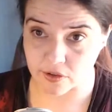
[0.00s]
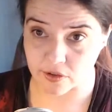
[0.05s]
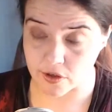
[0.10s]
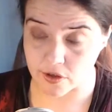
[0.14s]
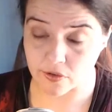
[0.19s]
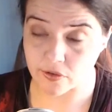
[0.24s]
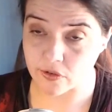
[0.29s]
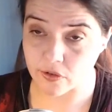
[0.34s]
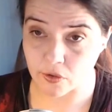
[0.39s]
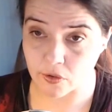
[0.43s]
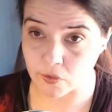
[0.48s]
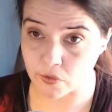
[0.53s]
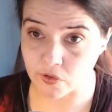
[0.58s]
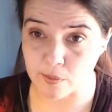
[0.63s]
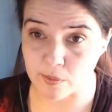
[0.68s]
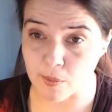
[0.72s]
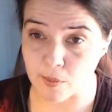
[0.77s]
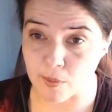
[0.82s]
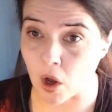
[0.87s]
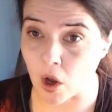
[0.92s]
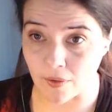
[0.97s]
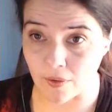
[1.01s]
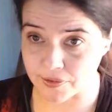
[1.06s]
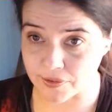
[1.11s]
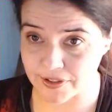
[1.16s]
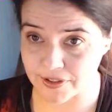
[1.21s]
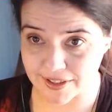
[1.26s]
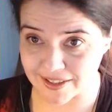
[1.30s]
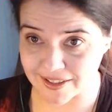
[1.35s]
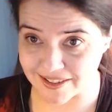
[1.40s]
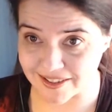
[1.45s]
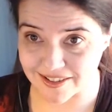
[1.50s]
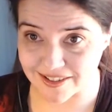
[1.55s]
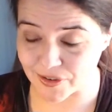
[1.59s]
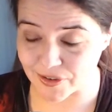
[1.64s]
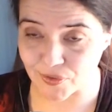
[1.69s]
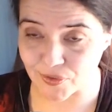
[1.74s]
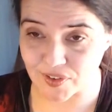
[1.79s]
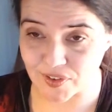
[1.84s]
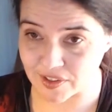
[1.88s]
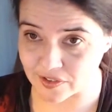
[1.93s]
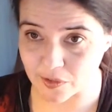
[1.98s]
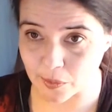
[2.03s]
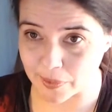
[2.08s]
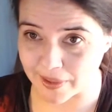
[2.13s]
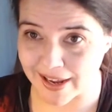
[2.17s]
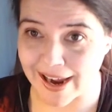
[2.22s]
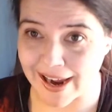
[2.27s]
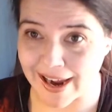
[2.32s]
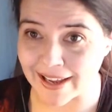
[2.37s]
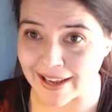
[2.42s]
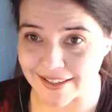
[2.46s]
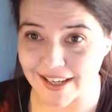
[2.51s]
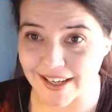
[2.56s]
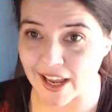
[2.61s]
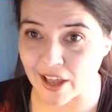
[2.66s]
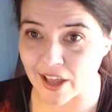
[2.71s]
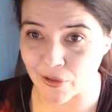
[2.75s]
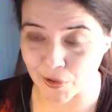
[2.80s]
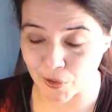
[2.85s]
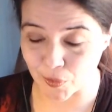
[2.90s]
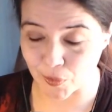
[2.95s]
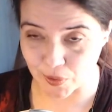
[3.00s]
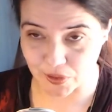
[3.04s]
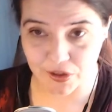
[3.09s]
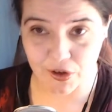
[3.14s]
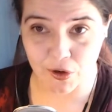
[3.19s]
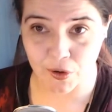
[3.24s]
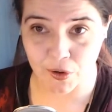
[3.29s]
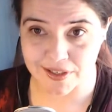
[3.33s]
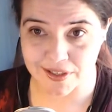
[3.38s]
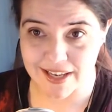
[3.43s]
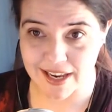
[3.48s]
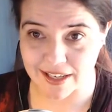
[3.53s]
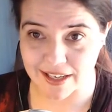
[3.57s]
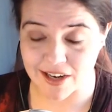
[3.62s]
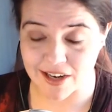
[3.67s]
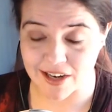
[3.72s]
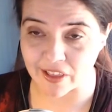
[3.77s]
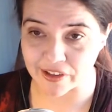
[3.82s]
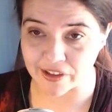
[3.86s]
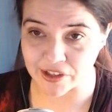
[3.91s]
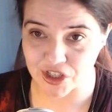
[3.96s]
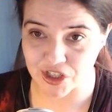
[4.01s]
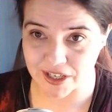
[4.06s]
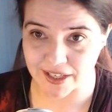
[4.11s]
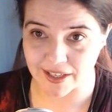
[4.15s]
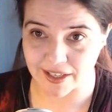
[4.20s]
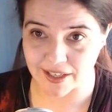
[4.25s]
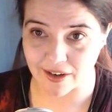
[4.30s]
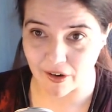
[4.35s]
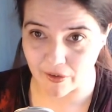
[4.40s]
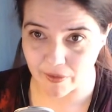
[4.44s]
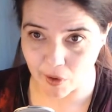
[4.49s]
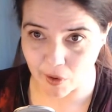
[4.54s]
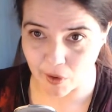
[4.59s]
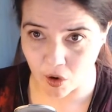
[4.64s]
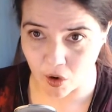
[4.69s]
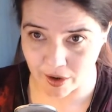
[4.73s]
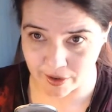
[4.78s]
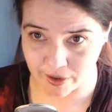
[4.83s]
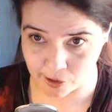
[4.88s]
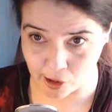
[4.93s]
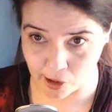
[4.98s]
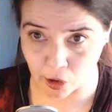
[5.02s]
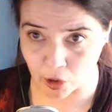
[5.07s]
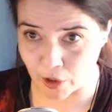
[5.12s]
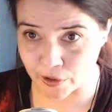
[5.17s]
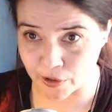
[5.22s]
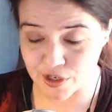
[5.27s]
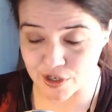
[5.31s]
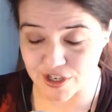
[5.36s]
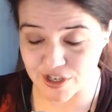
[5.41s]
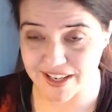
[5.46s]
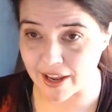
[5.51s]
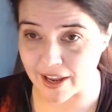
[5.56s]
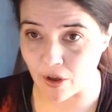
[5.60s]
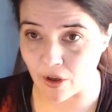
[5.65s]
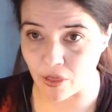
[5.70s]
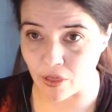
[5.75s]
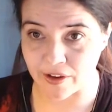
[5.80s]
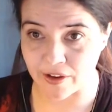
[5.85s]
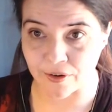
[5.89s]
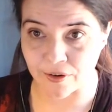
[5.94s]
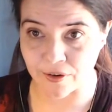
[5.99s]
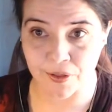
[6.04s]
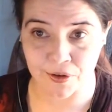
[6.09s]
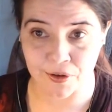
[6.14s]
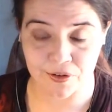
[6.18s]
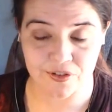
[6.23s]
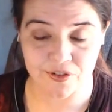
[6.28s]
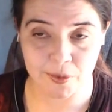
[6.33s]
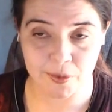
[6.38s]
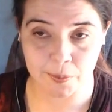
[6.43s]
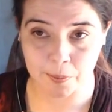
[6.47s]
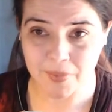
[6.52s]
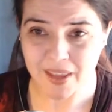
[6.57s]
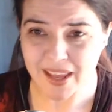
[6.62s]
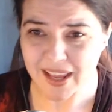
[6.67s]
are just too small to to feasibly add together with current technology on a large scale. There there's some